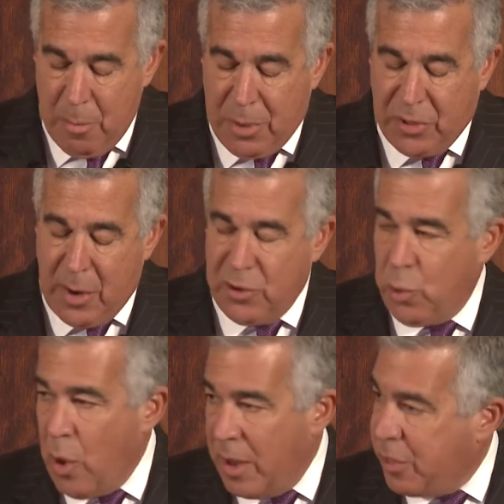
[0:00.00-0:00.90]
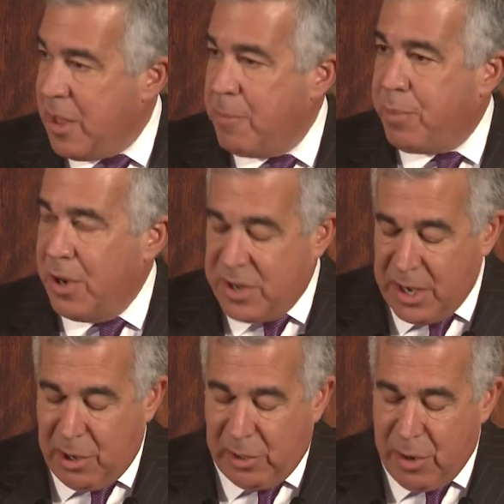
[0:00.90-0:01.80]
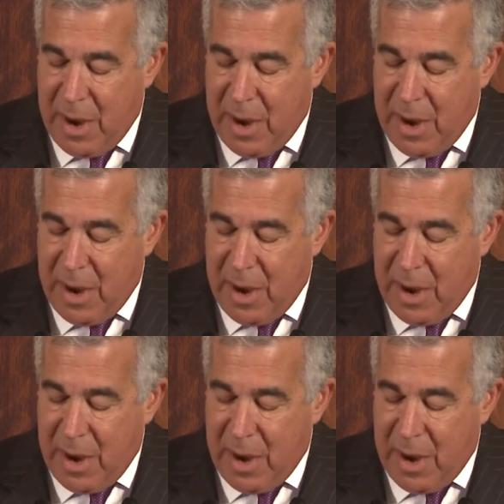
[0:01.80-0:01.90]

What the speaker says: But there is one thing particularly